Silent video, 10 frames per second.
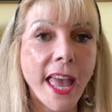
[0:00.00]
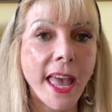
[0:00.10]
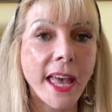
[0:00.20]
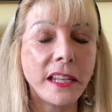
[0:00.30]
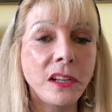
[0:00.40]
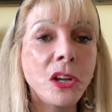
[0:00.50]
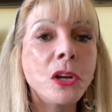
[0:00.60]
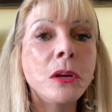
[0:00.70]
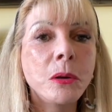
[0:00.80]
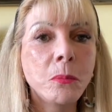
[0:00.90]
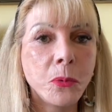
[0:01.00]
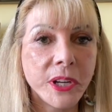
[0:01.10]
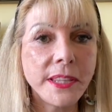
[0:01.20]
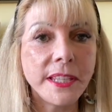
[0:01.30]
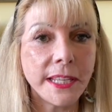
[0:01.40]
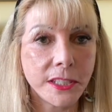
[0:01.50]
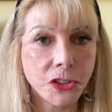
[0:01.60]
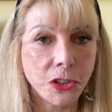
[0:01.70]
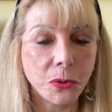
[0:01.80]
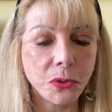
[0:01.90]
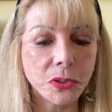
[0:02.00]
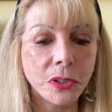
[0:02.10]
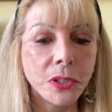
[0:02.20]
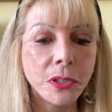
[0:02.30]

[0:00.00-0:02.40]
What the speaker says: had breathing issues.